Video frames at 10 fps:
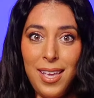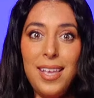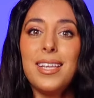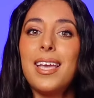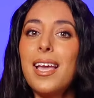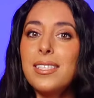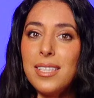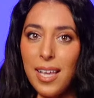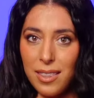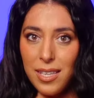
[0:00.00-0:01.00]
In a
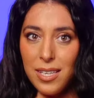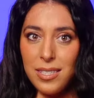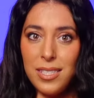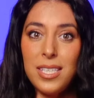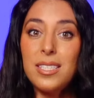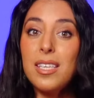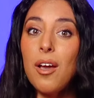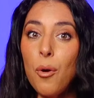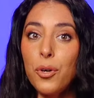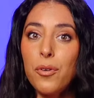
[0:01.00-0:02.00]
case like this, is
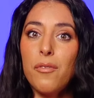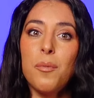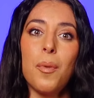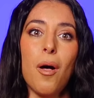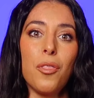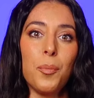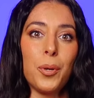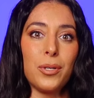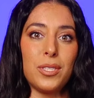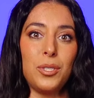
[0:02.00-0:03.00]
the owner of a ball the
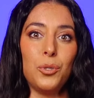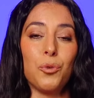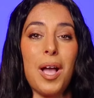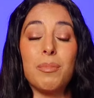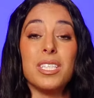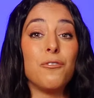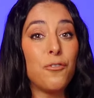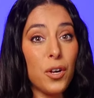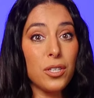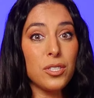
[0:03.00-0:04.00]
person who grabs it
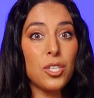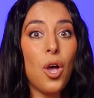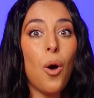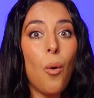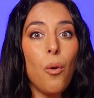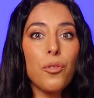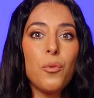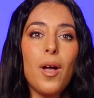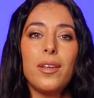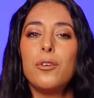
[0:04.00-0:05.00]
first, or
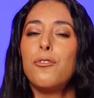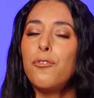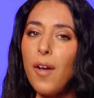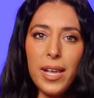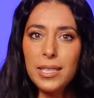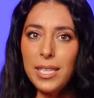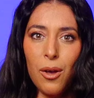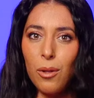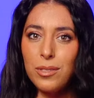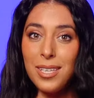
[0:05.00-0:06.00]
the one who finally
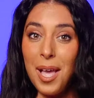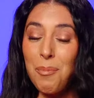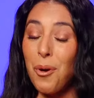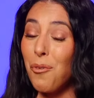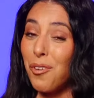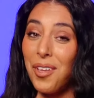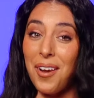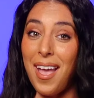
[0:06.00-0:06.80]
holds it up over their